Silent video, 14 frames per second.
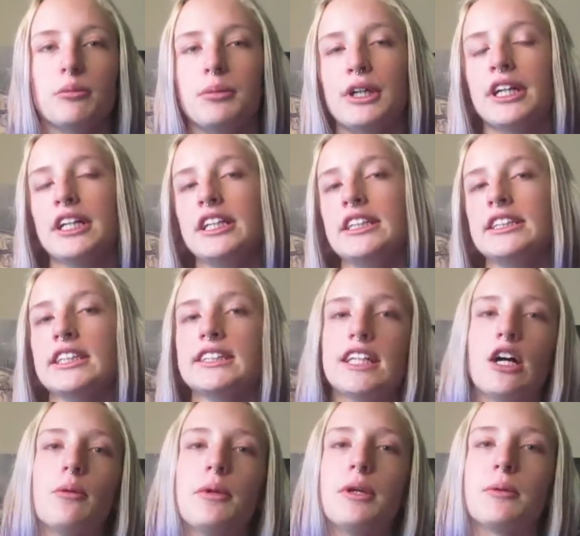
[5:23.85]
But he did
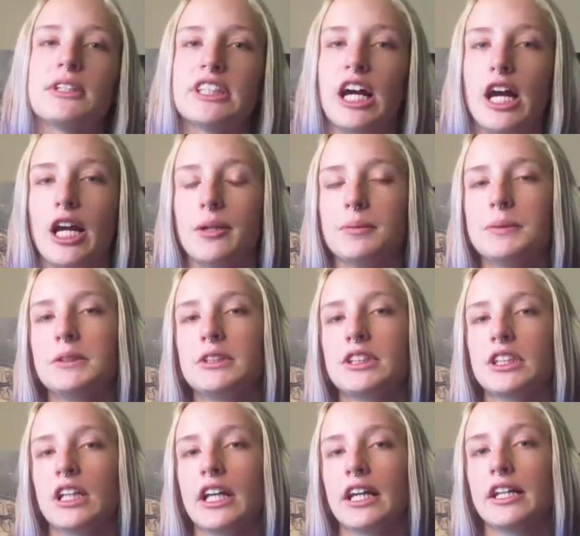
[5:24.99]
tell me one time
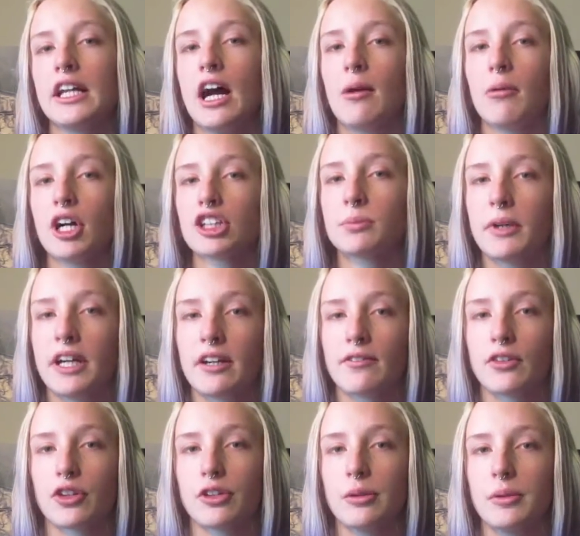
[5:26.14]
to like not wash my hair
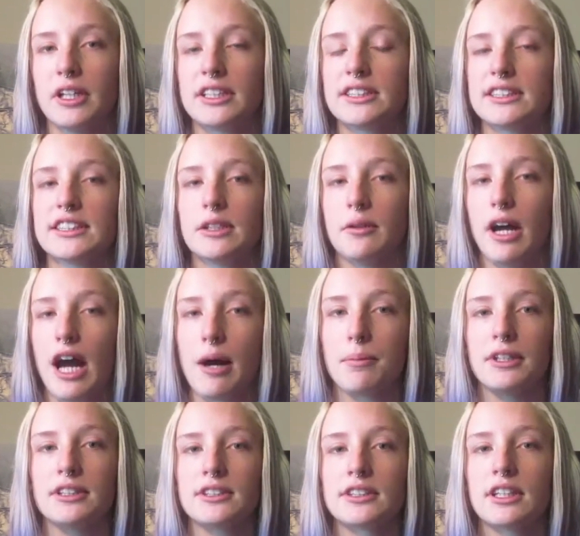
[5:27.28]
for 3 weeks and see what
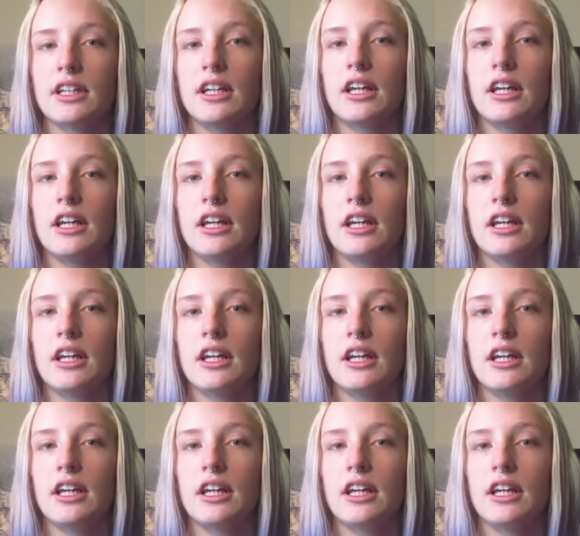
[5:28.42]
happens.